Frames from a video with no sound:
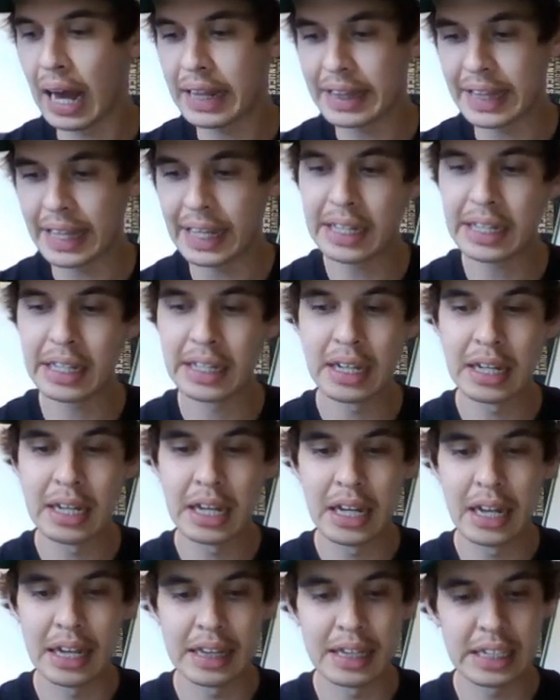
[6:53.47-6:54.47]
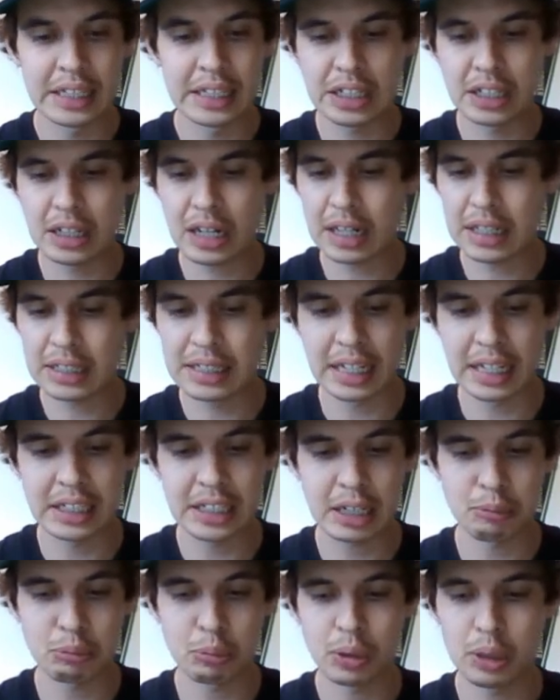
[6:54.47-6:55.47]
I think this year kind of
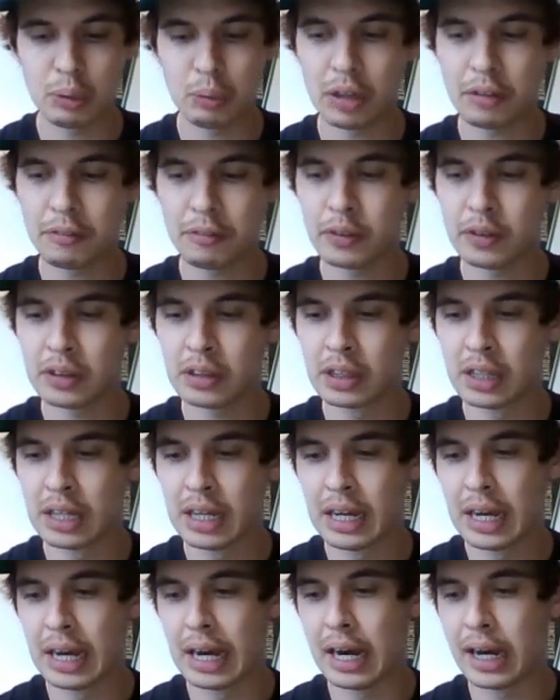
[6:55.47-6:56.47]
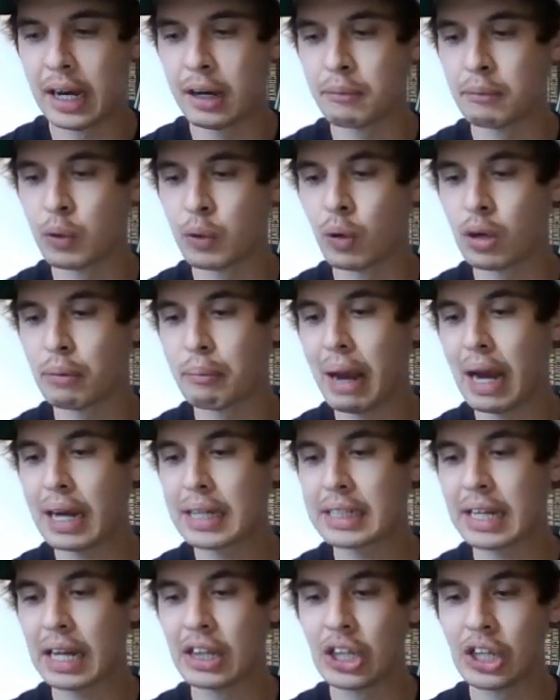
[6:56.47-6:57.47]
sets up really well for
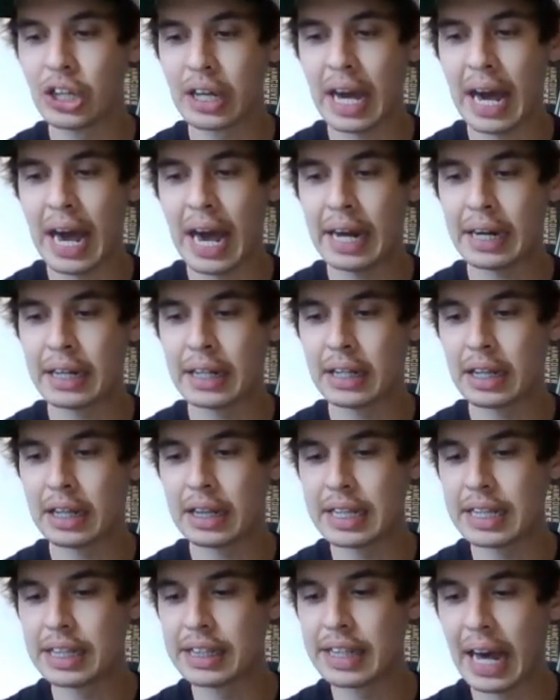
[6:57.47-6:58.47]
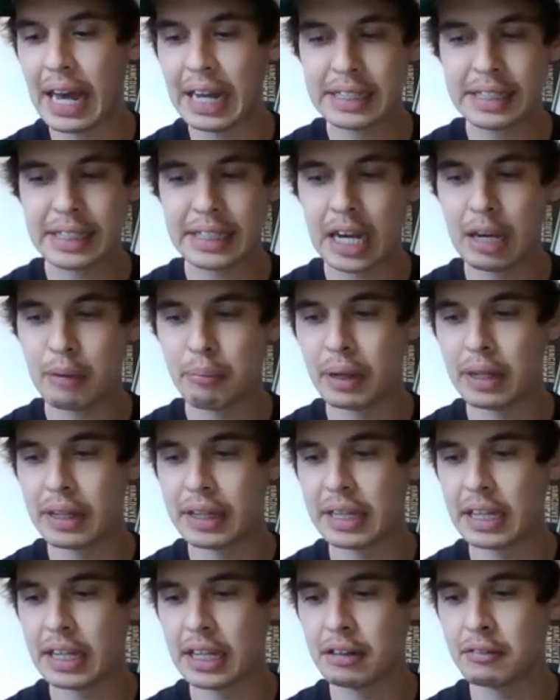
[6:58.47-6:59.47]
quarterbacks. And I look at the landscape
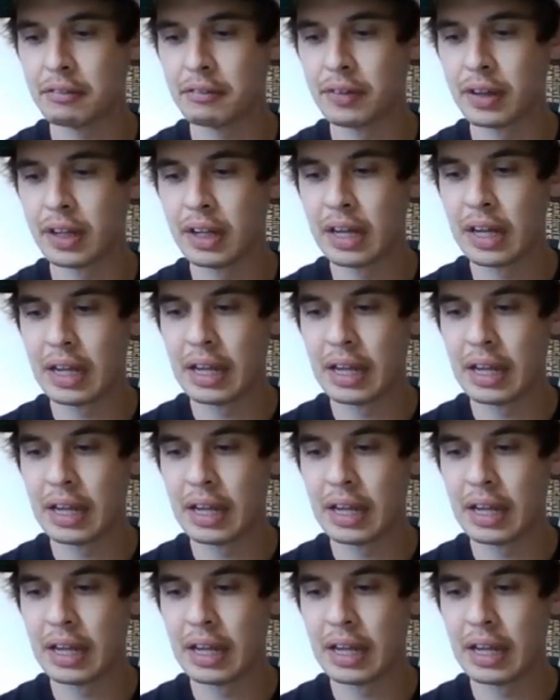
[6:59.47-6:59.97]
and think of